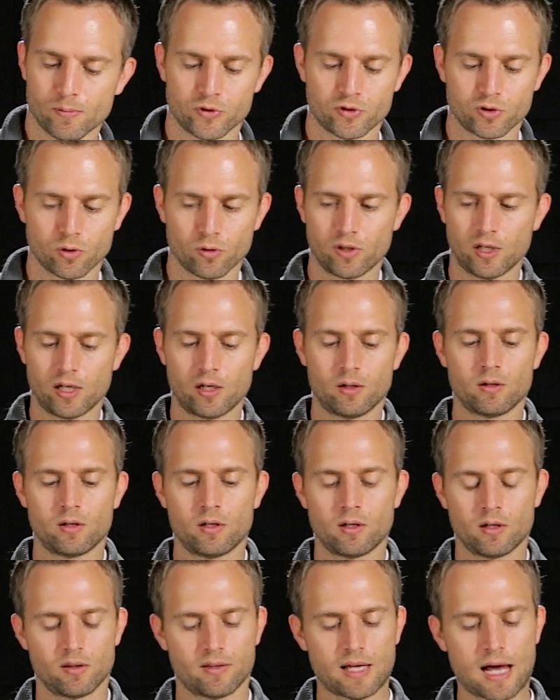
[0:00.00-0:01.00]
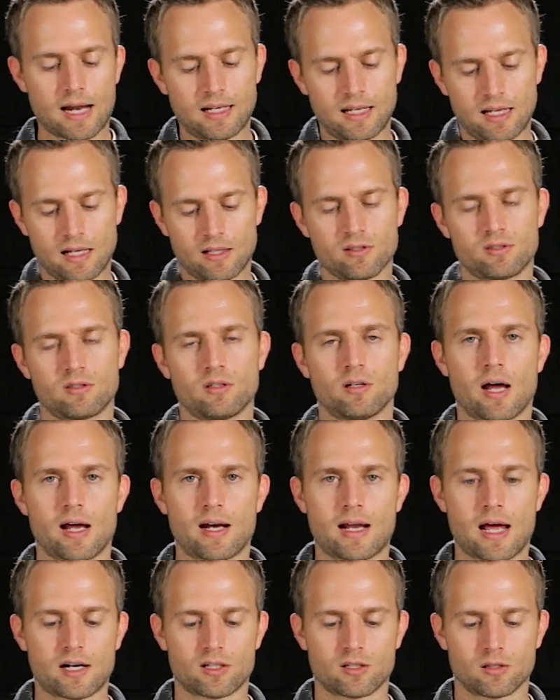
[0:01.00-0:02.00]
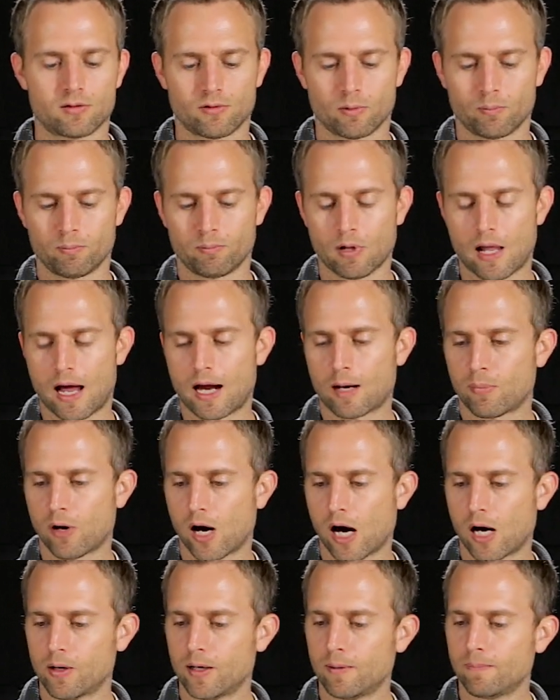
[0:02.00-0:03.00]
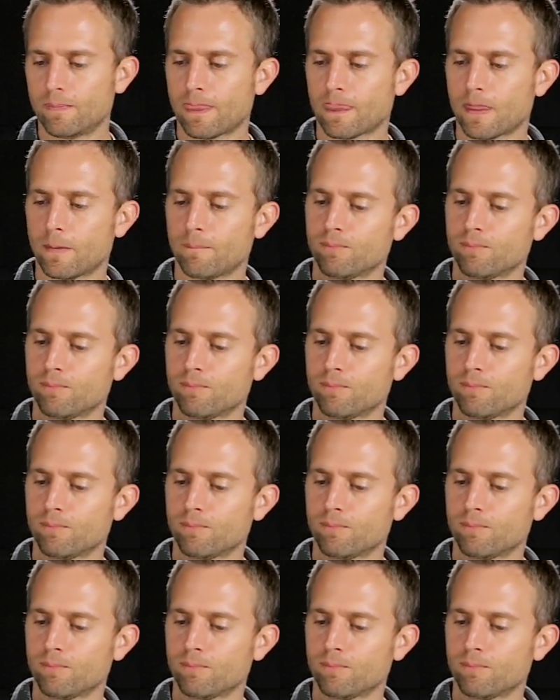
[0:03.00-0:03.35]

So then that ends the night actions for black pirate.